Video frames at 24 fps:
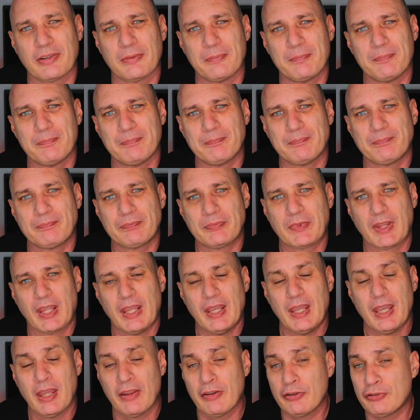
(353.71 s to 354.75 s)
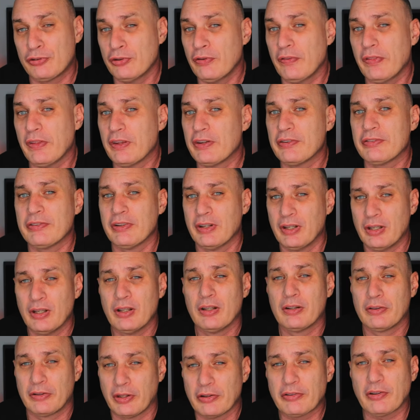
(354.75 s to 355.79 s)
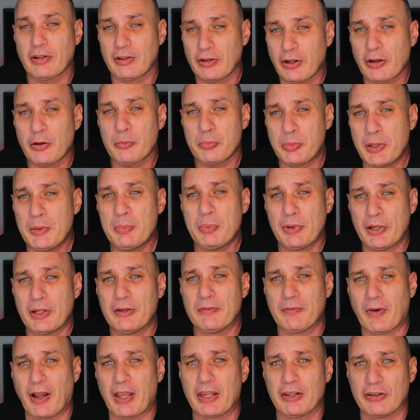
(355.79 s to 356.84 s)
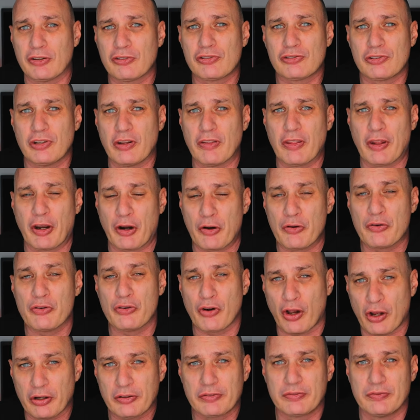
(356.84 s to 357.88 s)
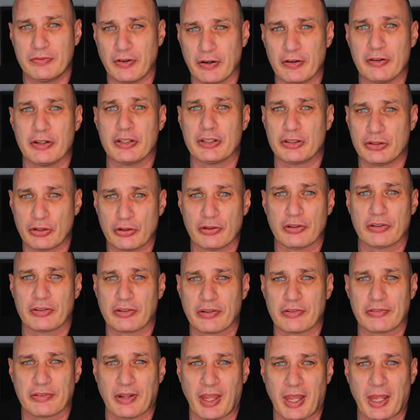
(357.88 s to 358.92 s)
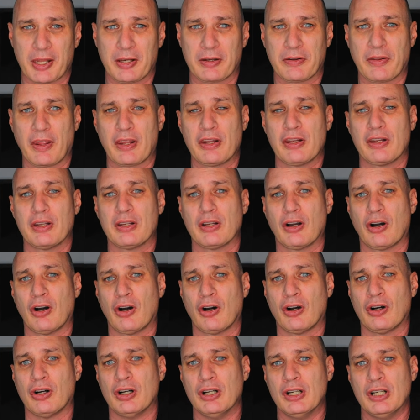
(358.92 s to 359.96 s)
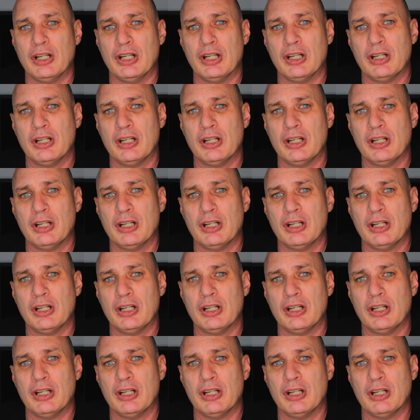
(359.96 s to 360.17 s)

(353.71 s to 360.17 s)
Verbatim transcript: And the truth is, there's a lot of people in my industry that are not very good at design. They are,